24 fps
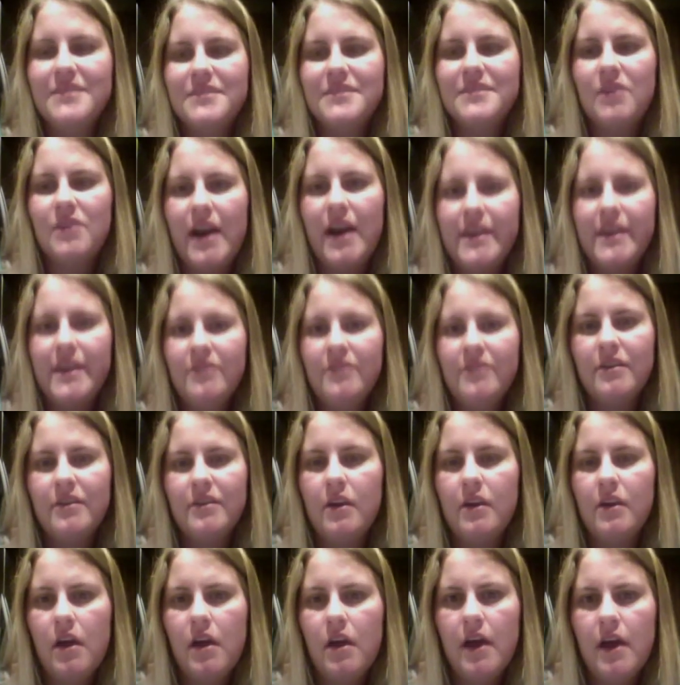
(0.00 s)
I don't
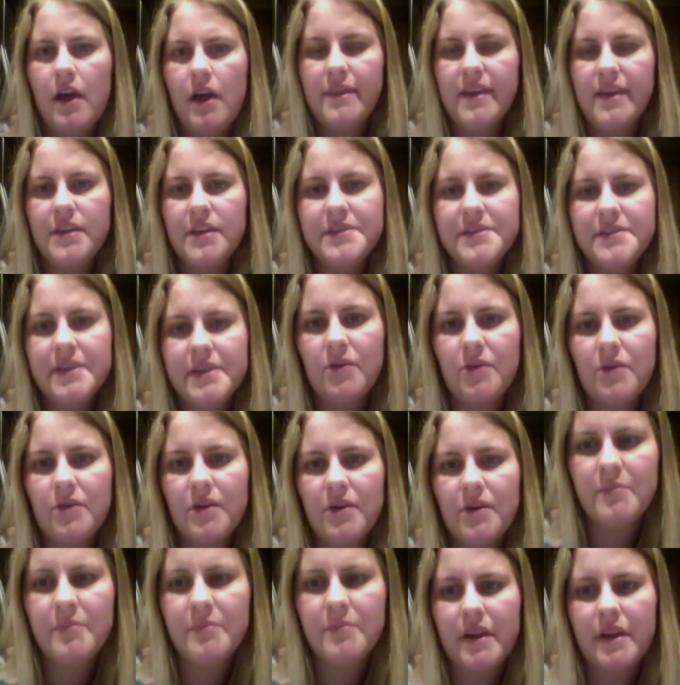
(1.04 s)
know. I think it's
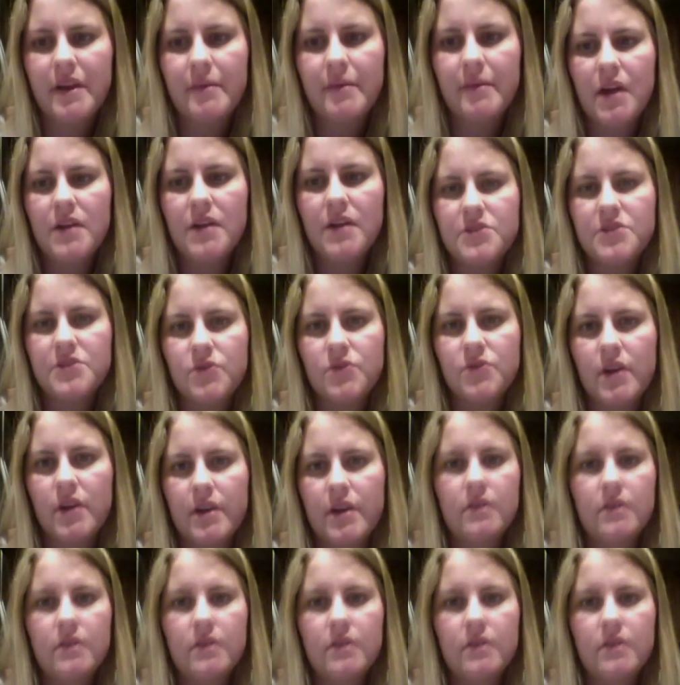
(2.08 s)
recording, but I'm not sure.